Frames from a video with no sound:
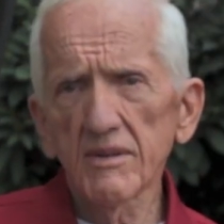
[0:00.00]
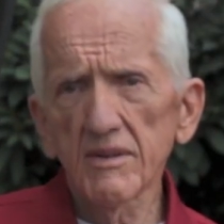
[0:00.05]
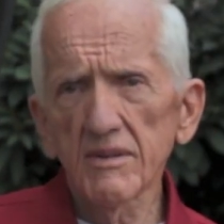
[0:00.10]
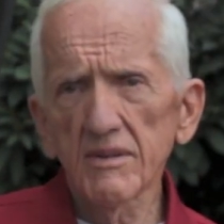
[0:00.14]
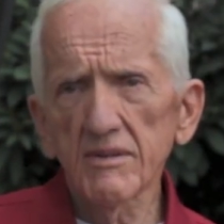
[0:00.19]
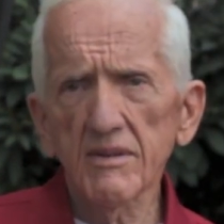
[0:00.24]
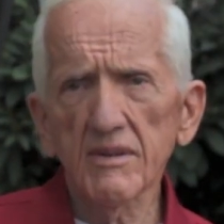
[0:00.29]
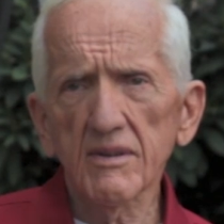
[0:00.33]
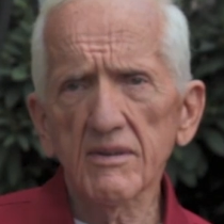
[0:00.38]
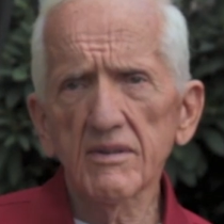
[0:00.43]

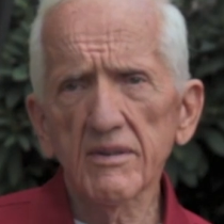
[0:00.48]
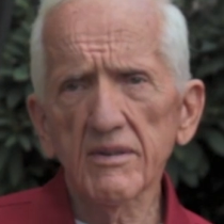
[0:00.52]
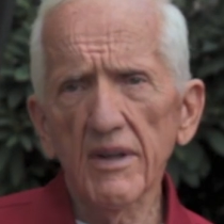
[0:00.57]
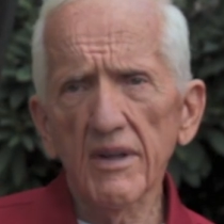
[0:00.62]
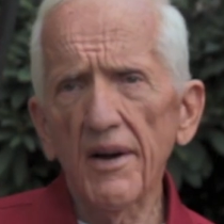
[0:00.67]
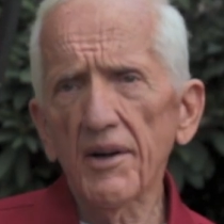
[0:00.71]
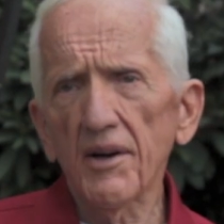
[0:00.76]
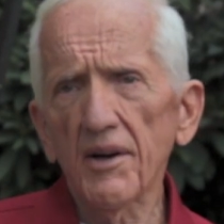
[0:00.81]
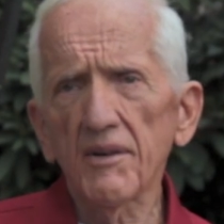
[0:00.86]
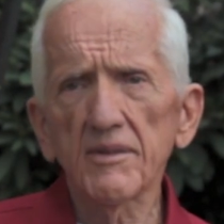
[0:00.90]
such as
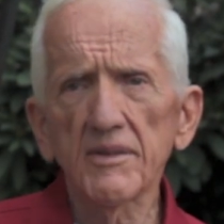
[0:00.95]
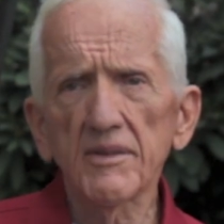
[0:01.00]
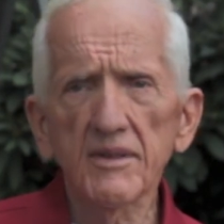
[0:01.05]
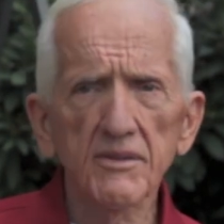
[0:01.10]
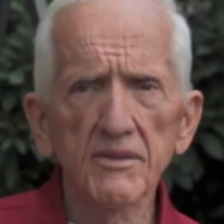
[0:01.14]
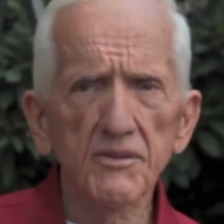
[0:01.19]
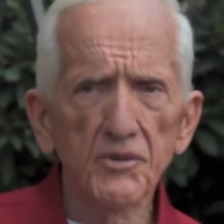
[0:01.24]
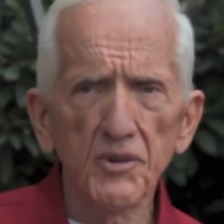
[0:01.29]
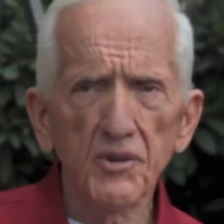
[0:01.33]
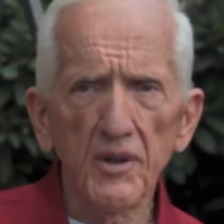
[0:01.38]
iron
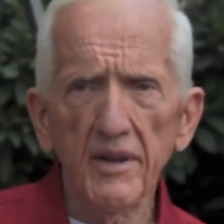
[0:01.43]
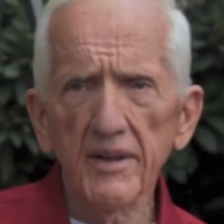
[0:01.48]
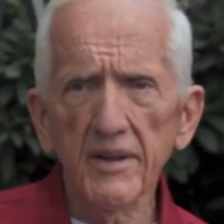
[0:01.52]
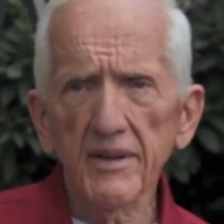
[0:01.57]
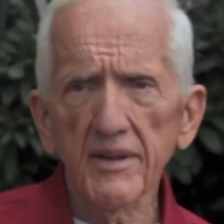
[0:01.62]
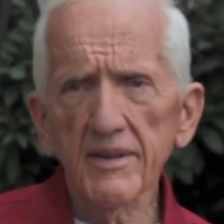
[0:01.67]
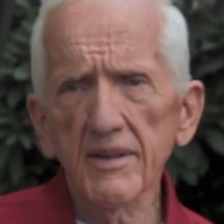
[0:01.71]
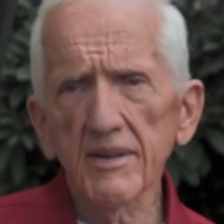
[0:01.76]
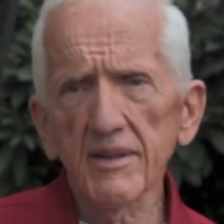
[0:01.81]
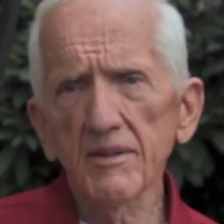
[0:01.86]
and zinc
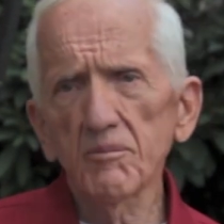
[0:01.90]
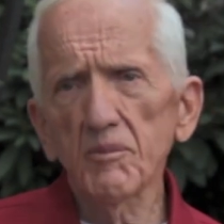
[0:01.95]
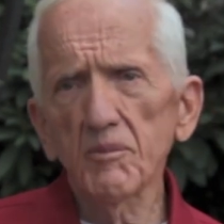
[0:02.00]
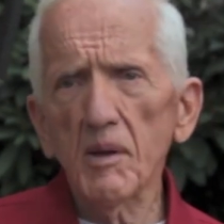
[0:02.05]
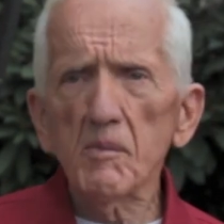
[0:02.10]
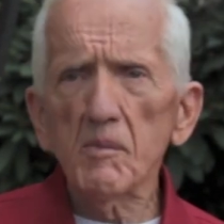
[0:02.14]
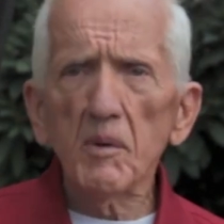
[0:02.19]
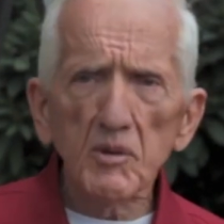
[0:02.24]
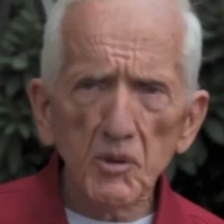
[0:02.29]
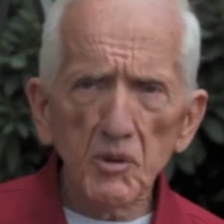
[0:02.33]
and
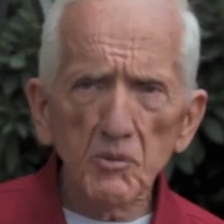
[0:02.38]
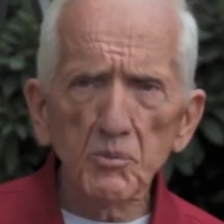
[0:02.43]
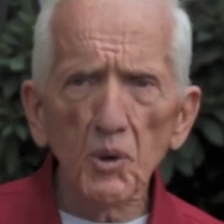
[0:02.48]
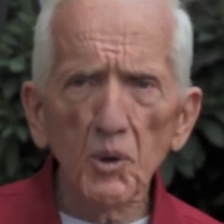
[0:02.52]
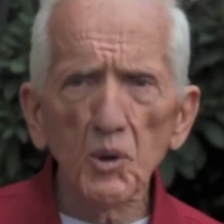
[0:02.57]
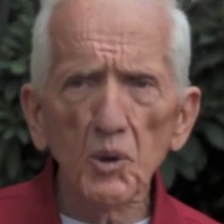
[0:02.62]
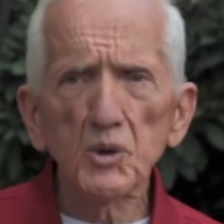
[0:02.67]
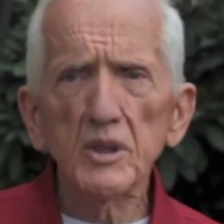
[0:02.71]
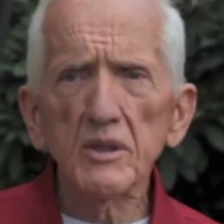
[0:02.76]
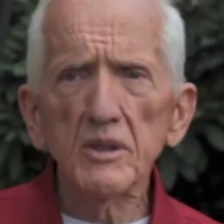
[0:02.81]
maybe some
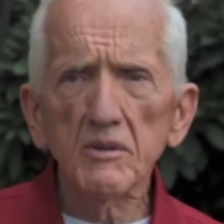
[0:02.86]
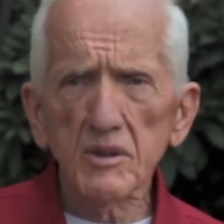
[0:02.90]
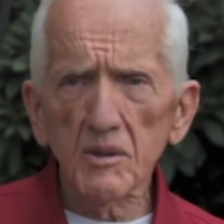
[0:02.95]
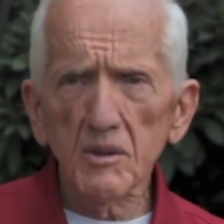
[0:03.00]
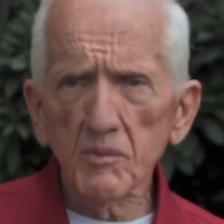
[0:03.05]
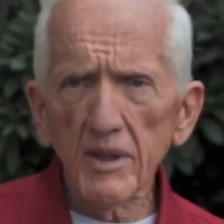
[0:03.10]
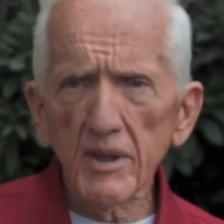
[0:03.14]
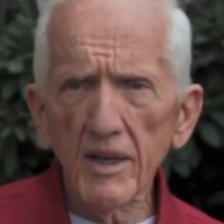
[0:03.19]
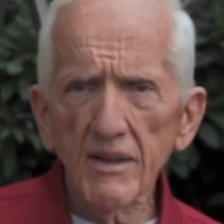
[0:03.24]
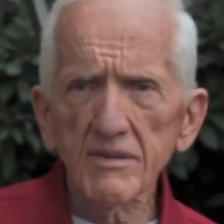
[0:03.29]
protein,
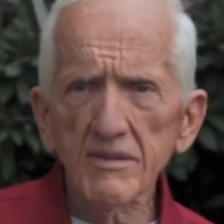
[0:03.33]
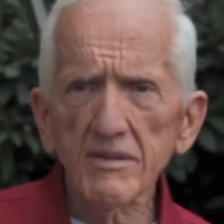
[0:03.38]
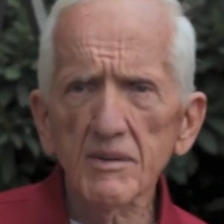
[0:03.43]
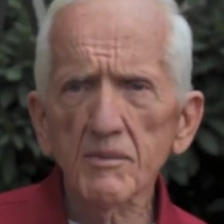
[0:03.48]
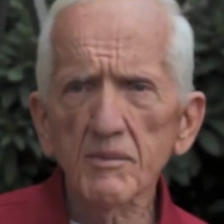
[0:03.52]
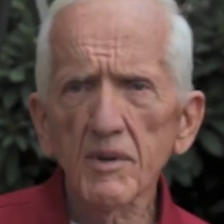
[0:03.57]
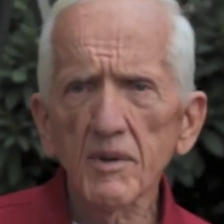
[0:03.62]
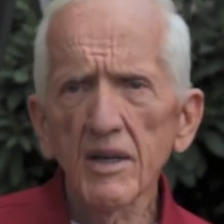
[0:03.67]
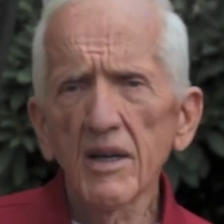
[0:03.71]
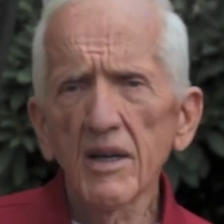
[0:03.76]
some calcium.